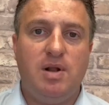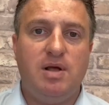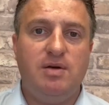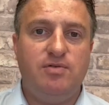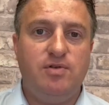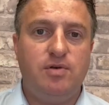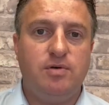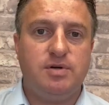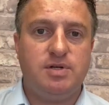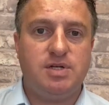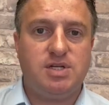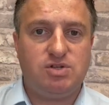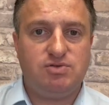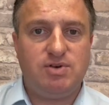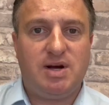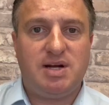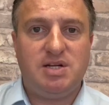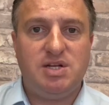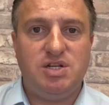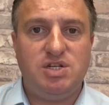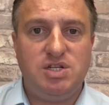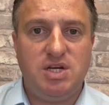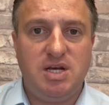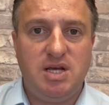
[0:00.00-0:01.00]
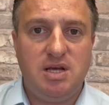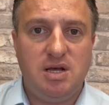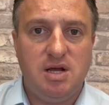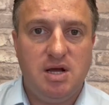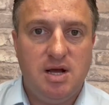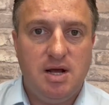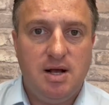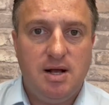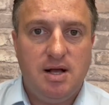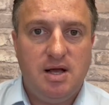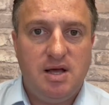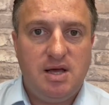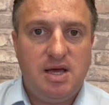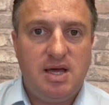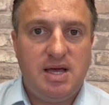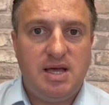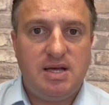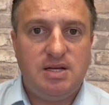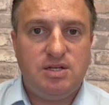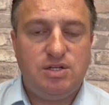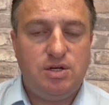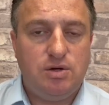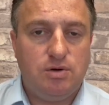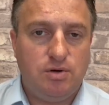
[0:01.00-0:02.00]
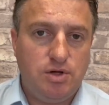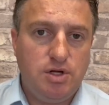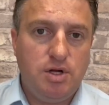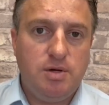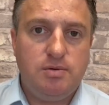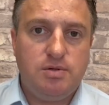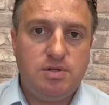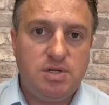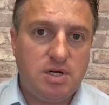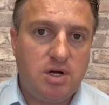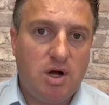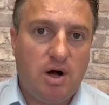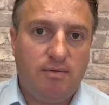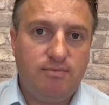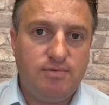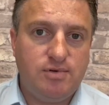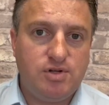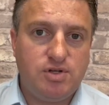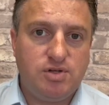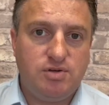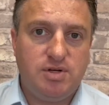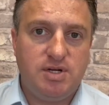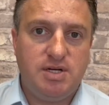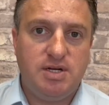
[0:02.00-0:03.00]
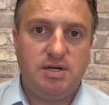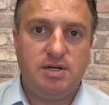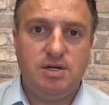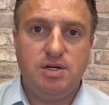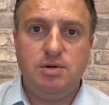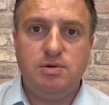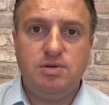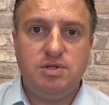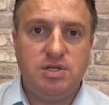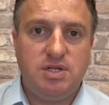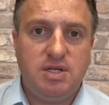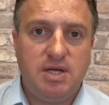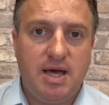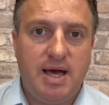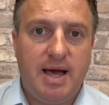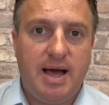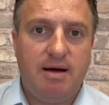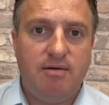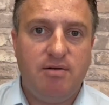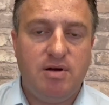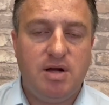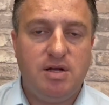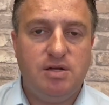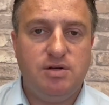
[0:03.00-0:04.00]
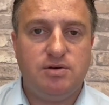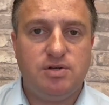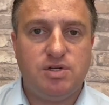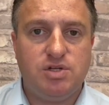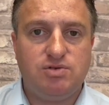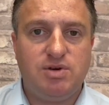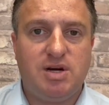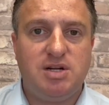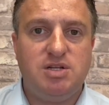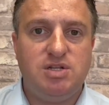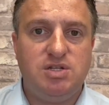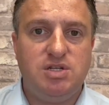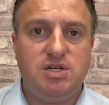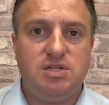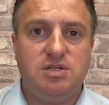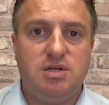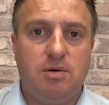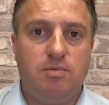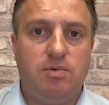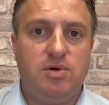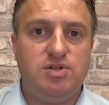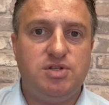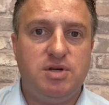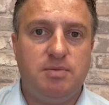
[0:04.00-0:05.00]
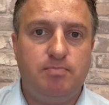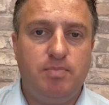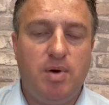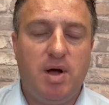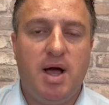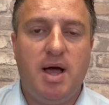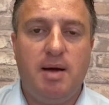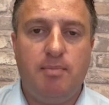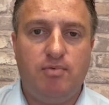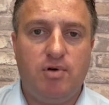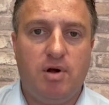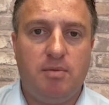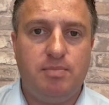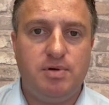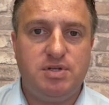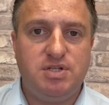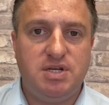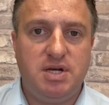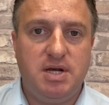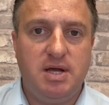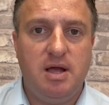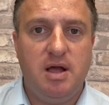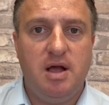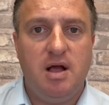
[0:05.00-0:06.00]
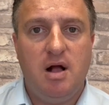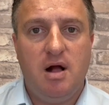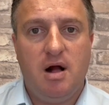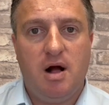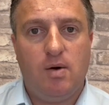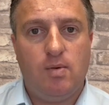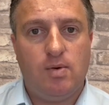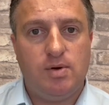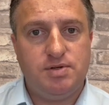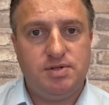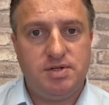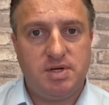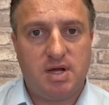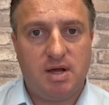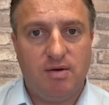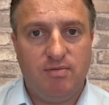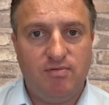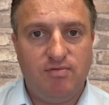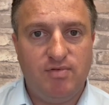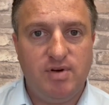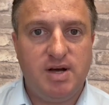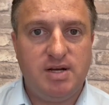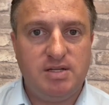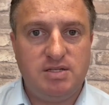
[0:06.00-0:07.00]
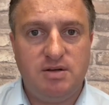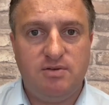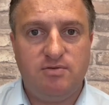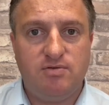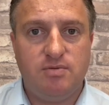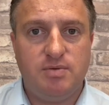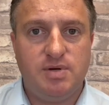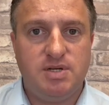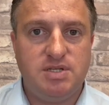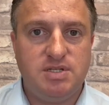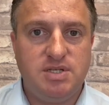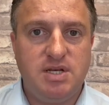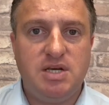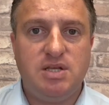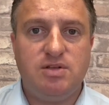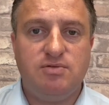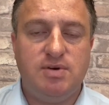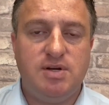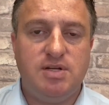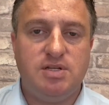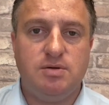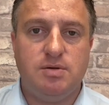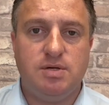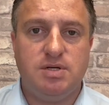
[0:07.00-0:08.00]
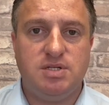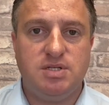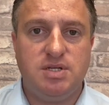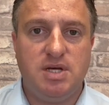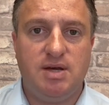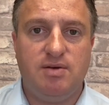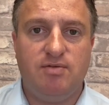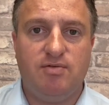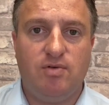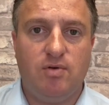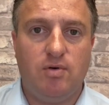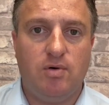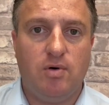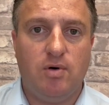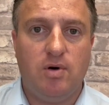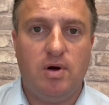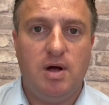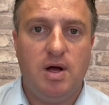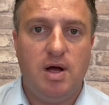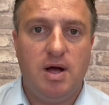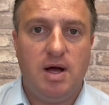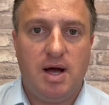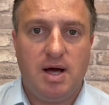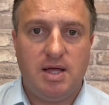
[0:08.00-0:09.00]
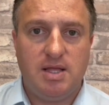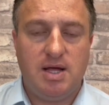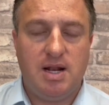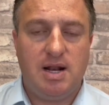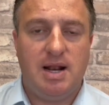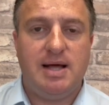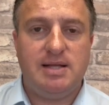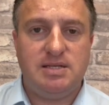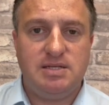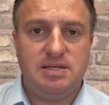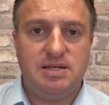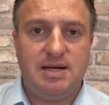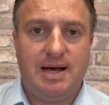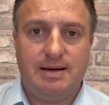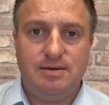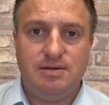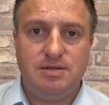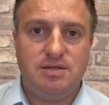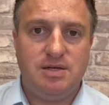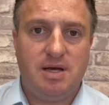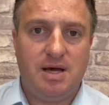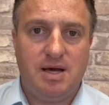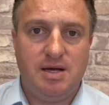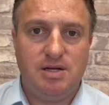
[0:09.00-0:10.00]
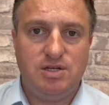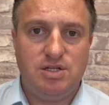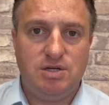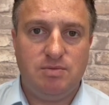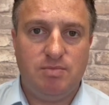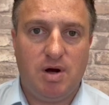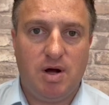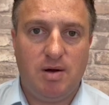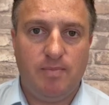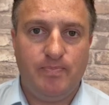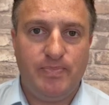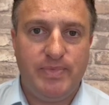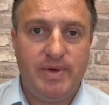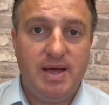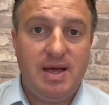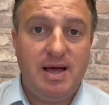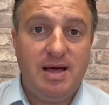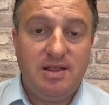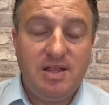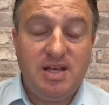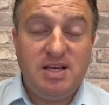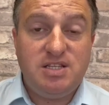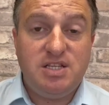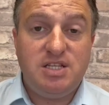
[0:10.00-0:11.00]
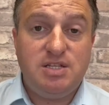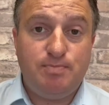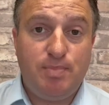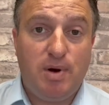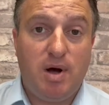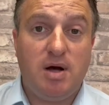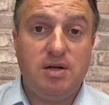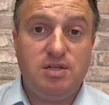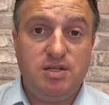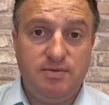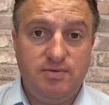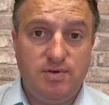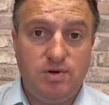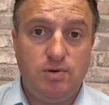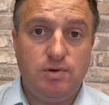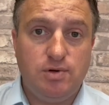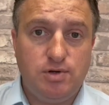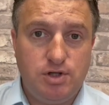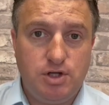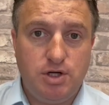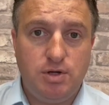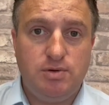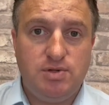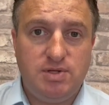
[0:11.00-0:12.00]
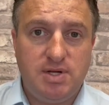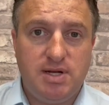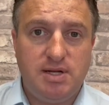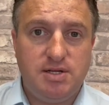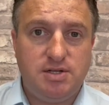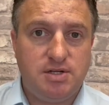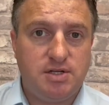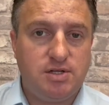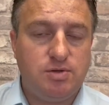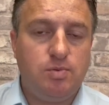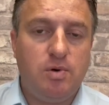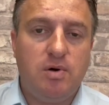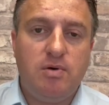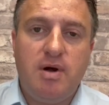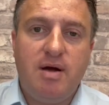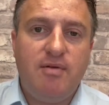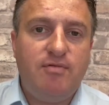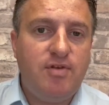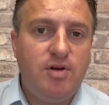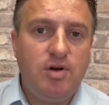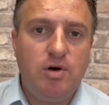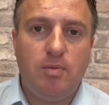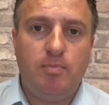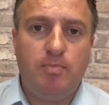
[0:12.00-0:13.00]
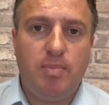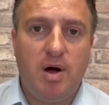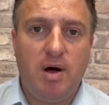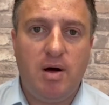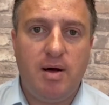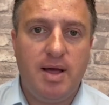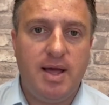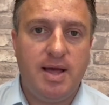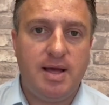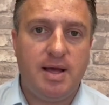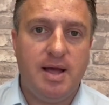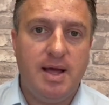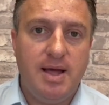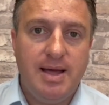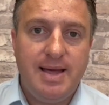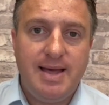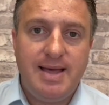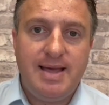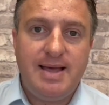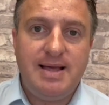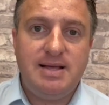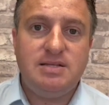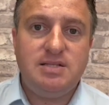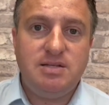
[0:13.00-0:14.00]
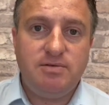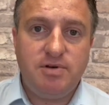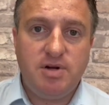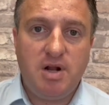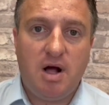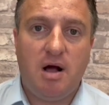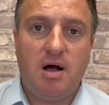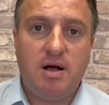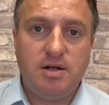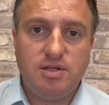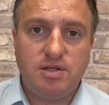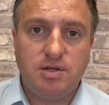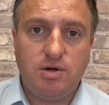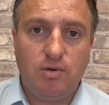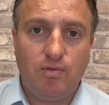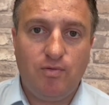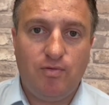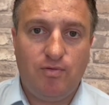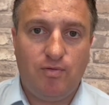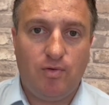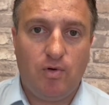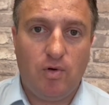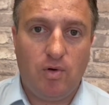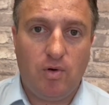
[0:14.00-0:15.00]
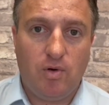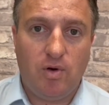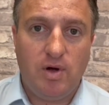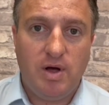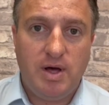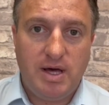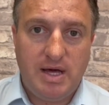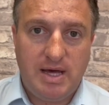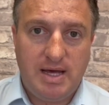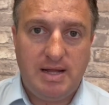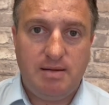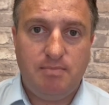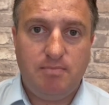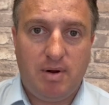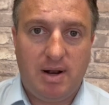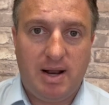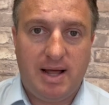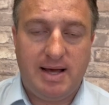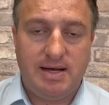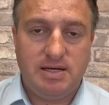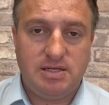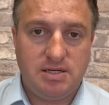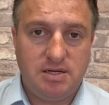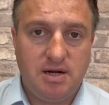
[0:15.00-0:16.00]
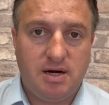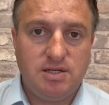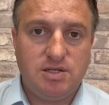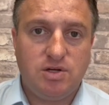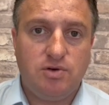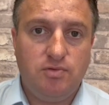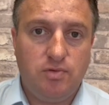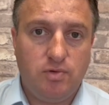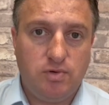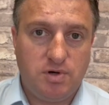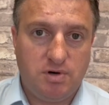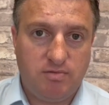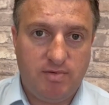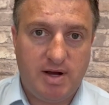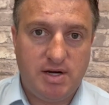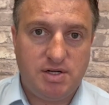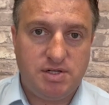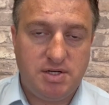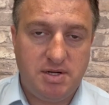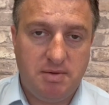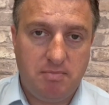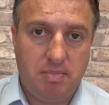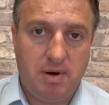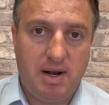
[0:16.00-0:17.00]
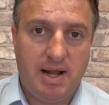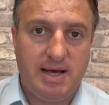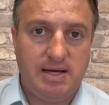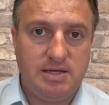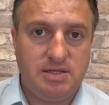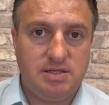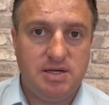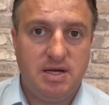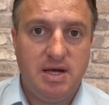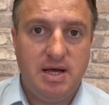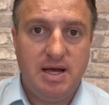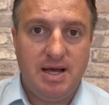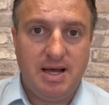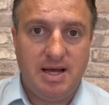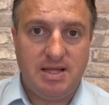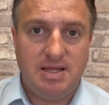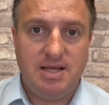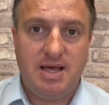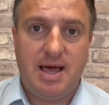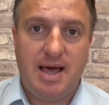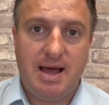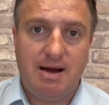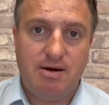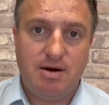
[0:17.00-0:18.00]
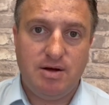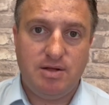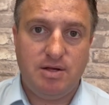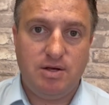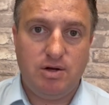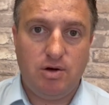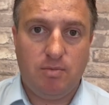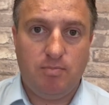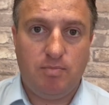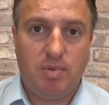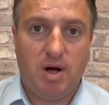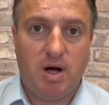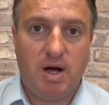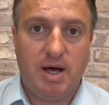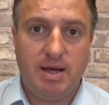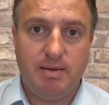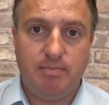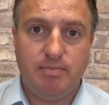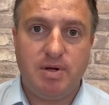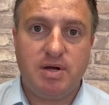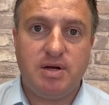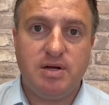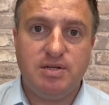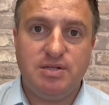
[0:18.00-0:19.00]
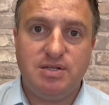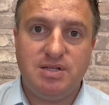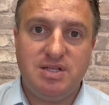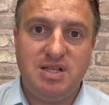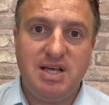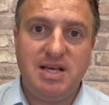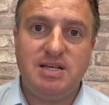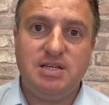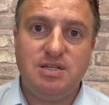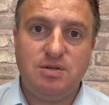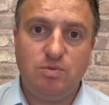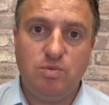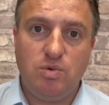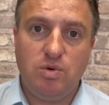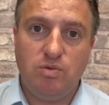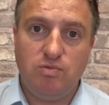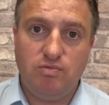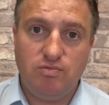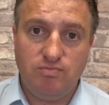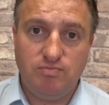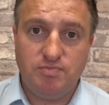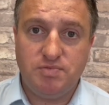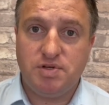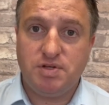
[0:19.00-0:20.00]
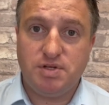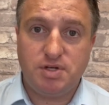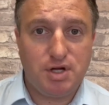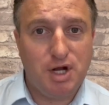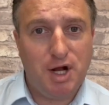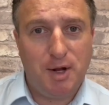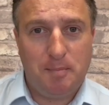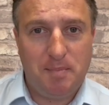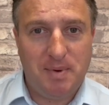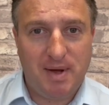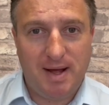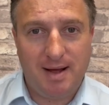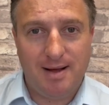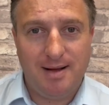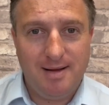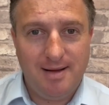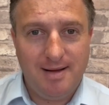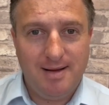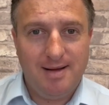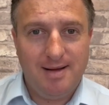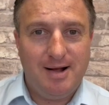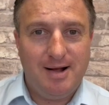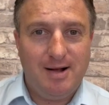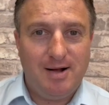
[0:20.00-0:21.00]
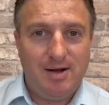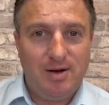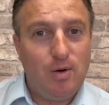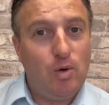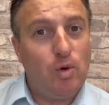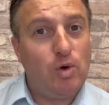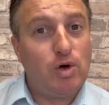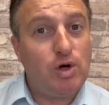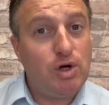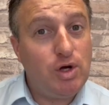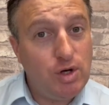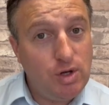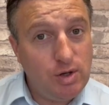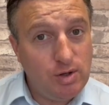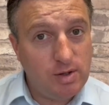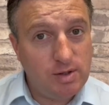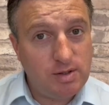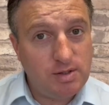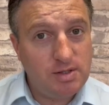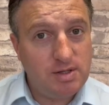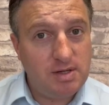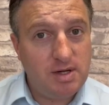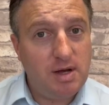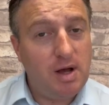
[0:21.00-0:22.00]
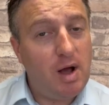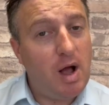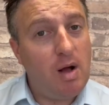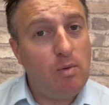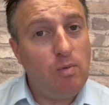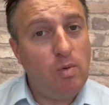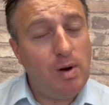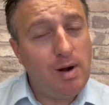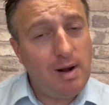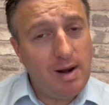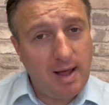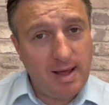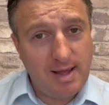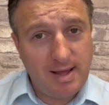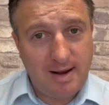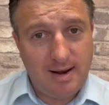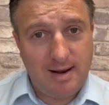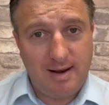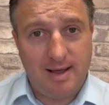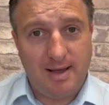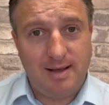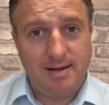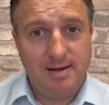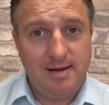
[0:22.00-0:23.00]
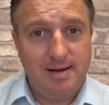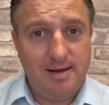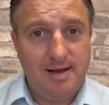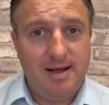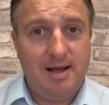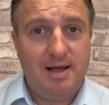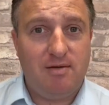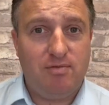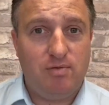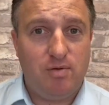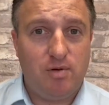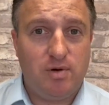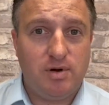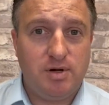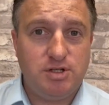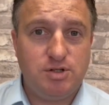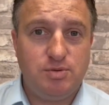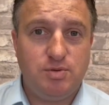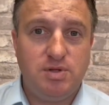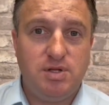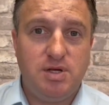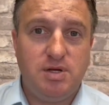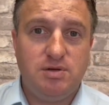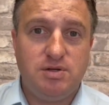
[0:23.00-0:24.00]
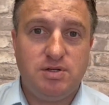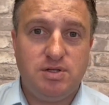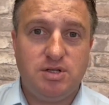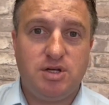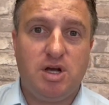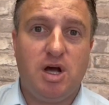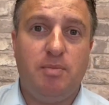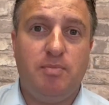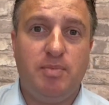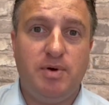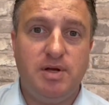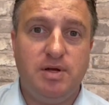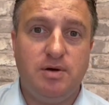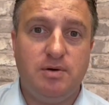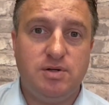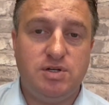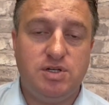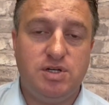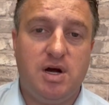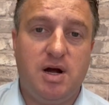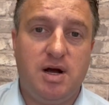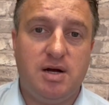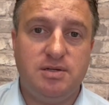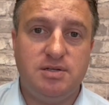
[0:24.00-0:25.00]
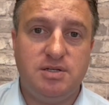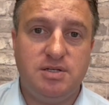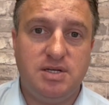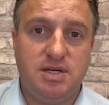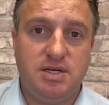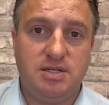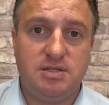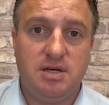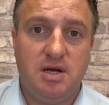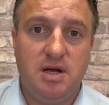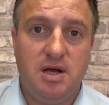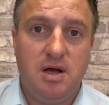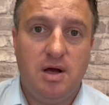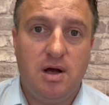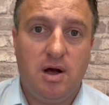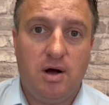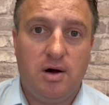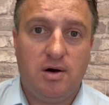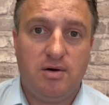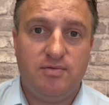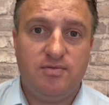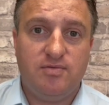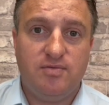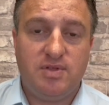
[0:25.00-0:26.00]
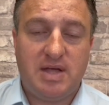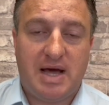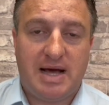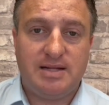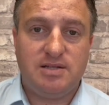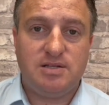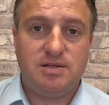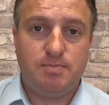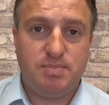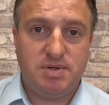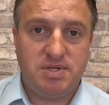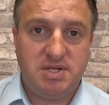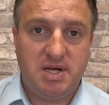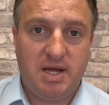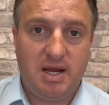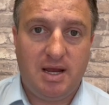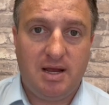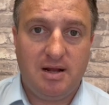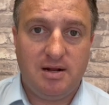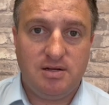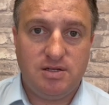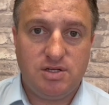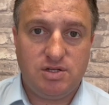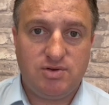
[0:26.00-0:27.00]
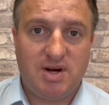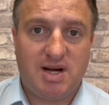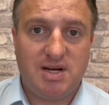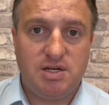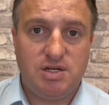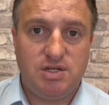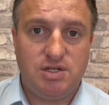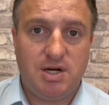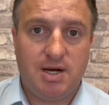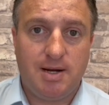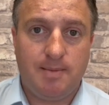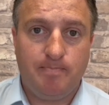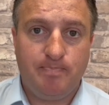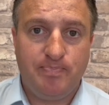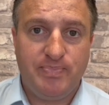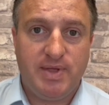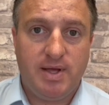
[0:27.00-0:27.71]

if your strategy is you're new to Coventry and new to the area, and your strategy is I want to buy a property, I want to convert it from a C3 to a C4 and then let it out as a HMO. This is part of your due diligence. Wherever you're buying, is there an Article 4 in place, an Article 4 direction in place in the area that you're buying? Because this will scupper, or could, and will likely, if we're honest with you, scupper your chances of that particular strategy.